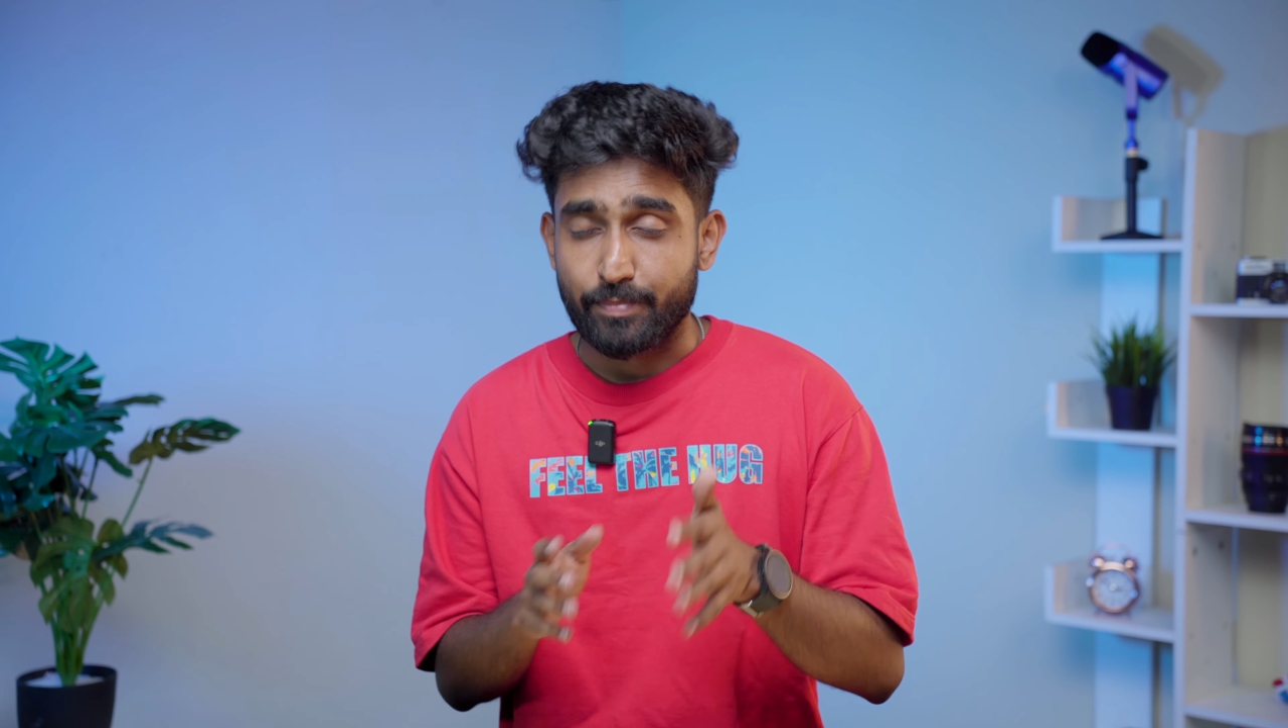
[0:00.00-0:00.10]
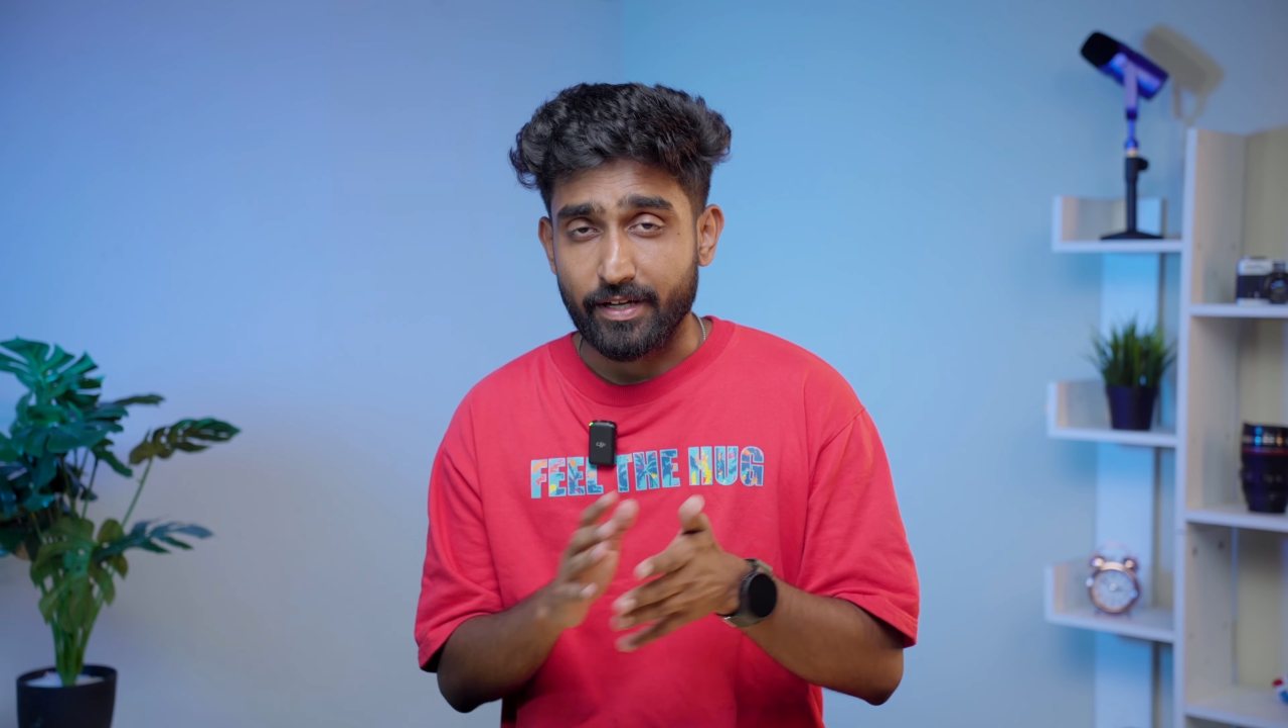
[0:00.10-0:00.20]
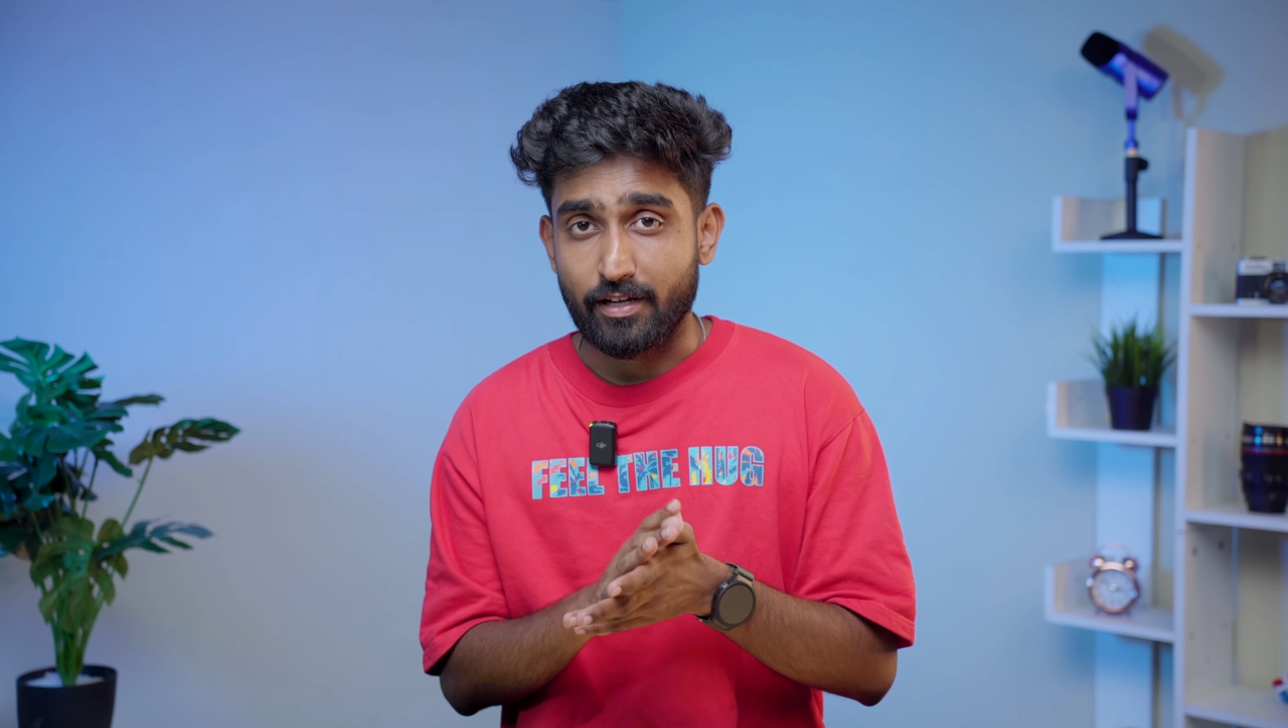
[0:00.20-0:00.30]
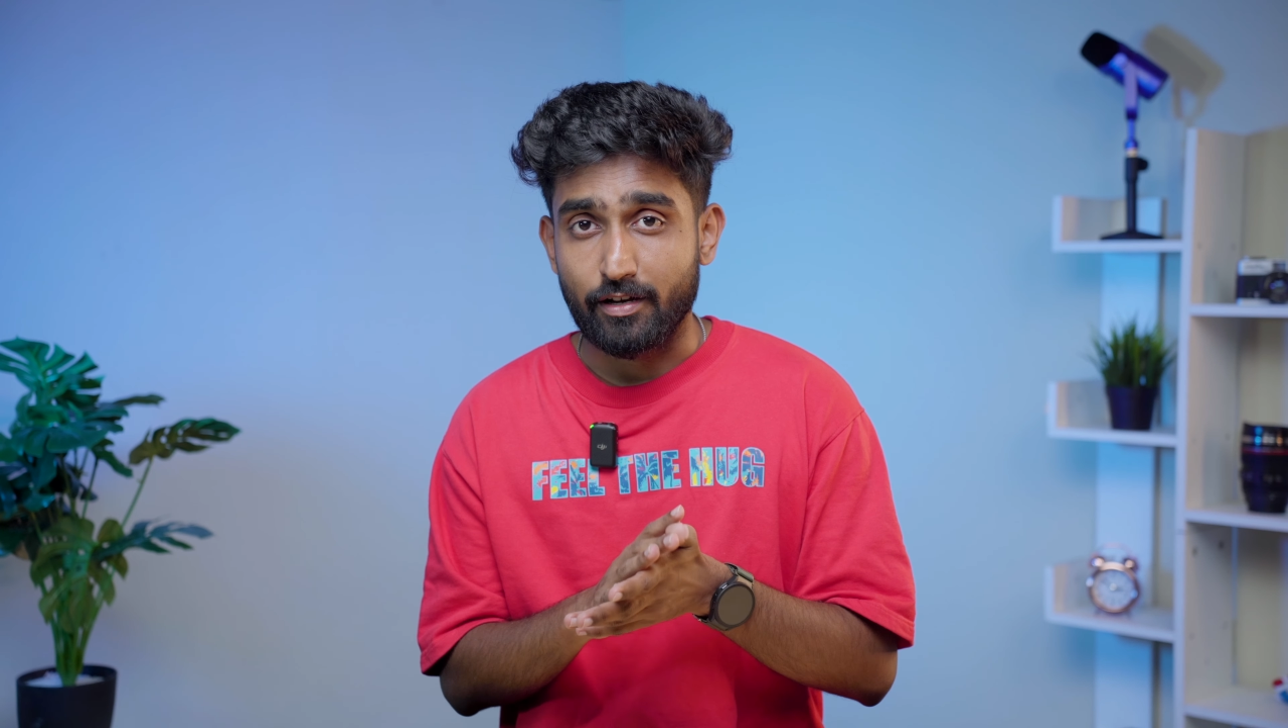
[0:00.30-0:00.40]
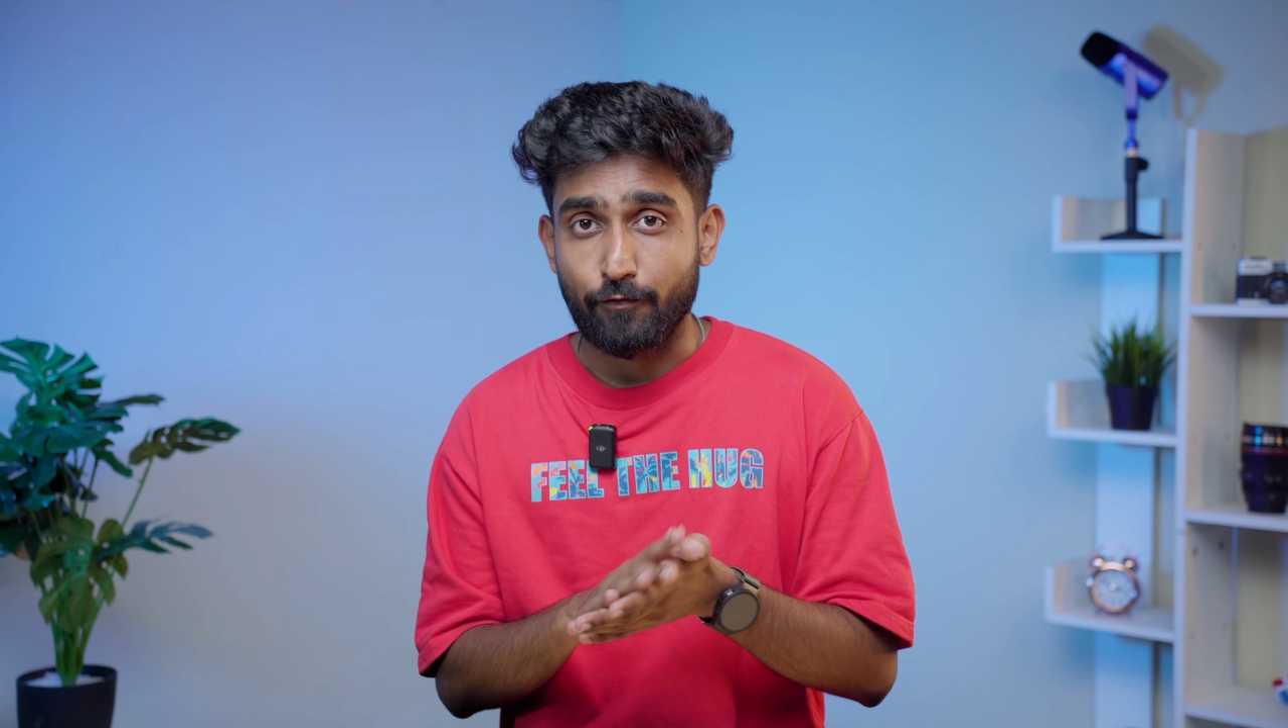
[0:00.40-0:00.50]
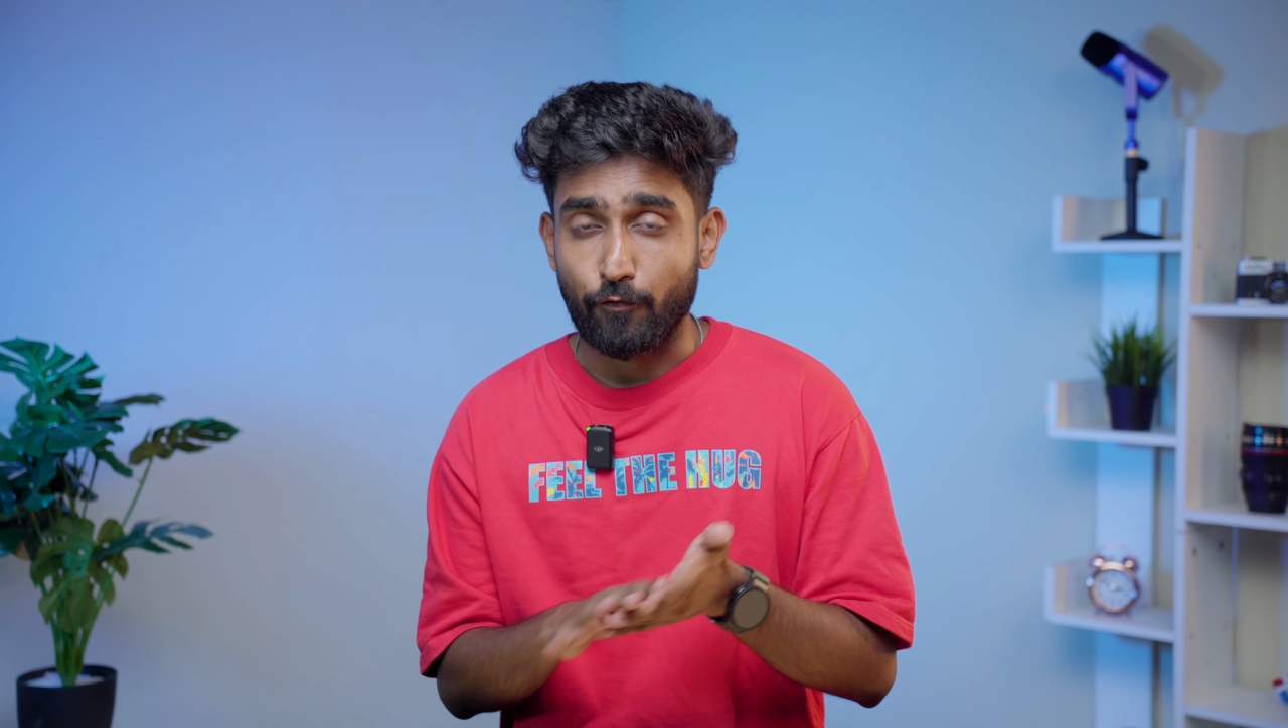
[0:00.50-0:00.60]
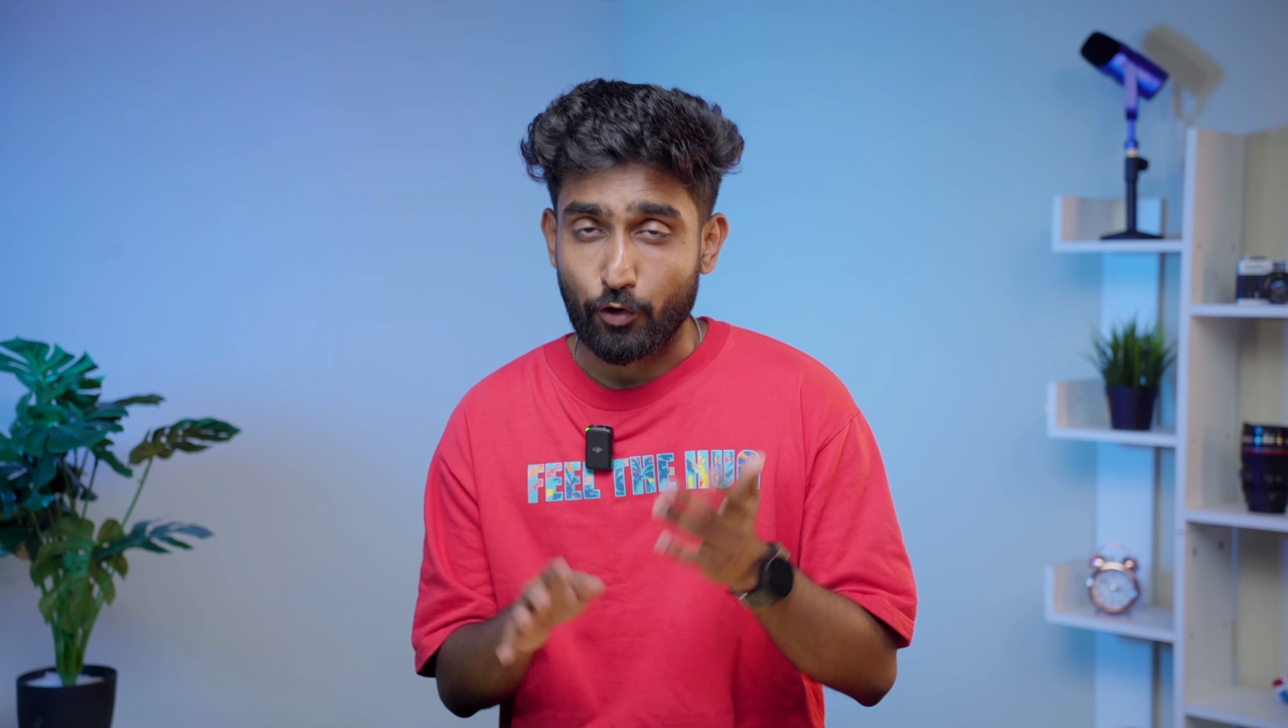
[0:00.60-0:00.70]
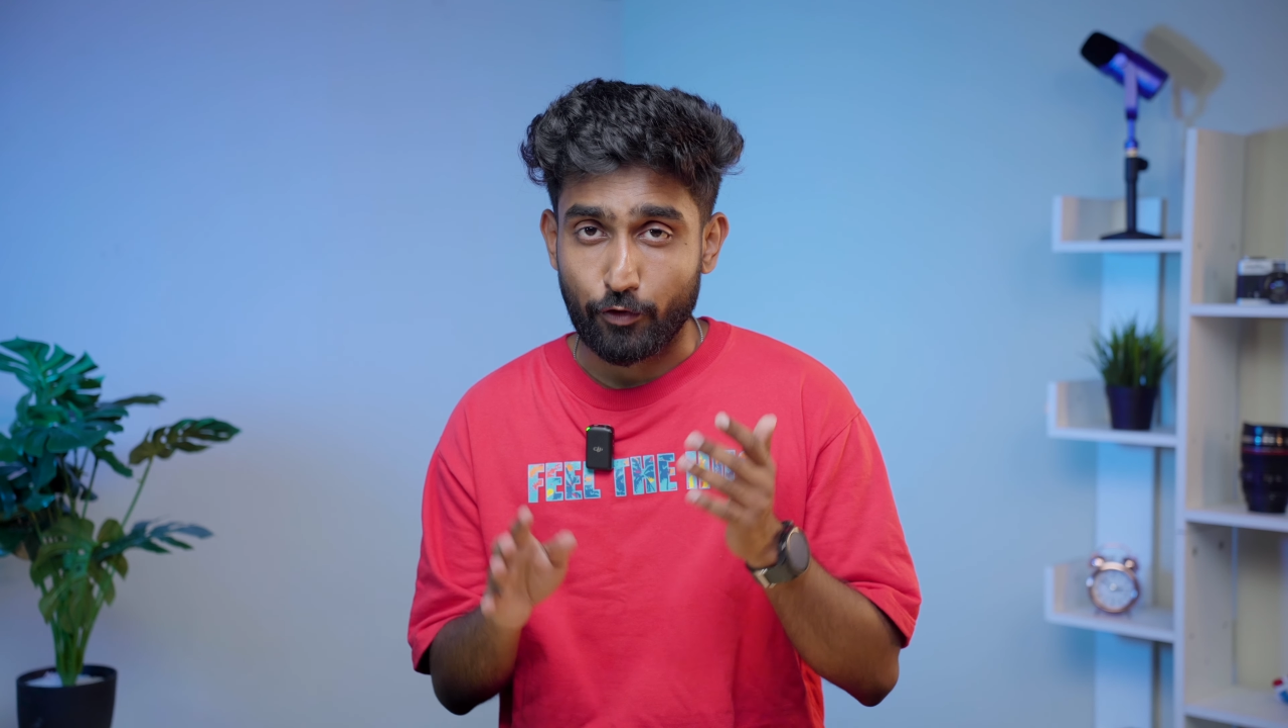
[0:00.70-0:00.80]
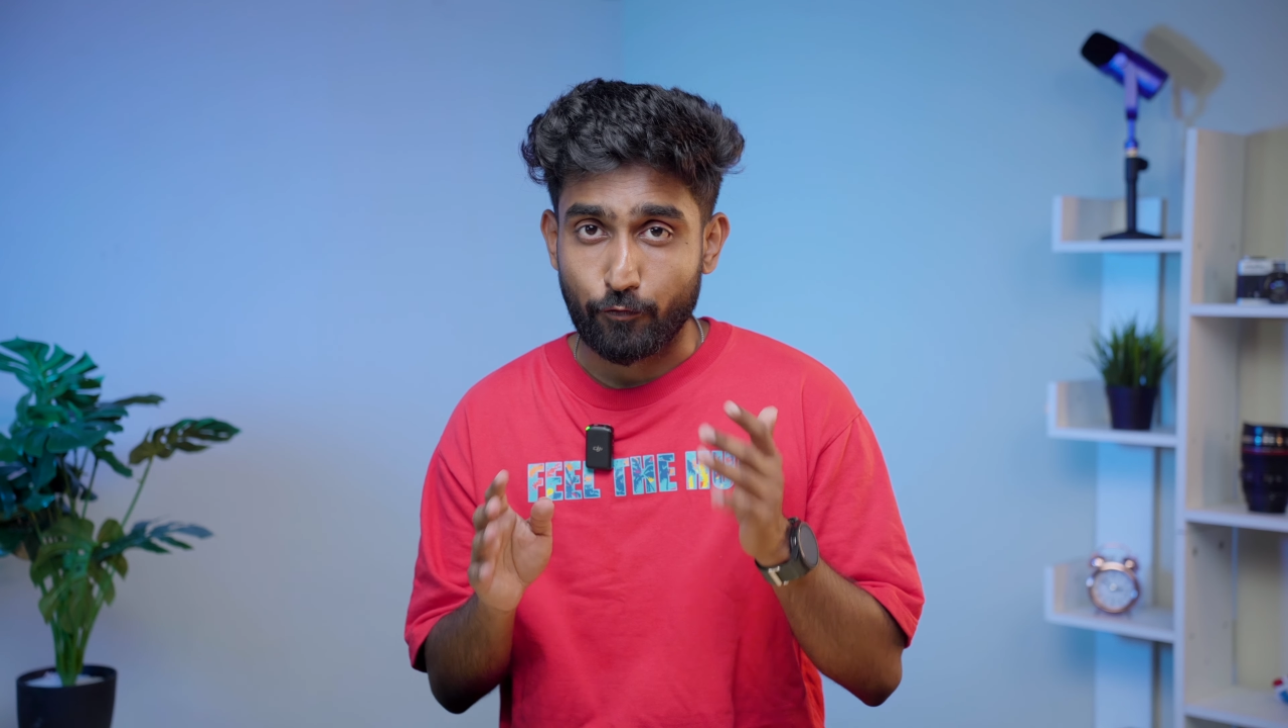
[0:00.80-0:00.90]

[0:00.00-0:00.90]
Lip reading: big for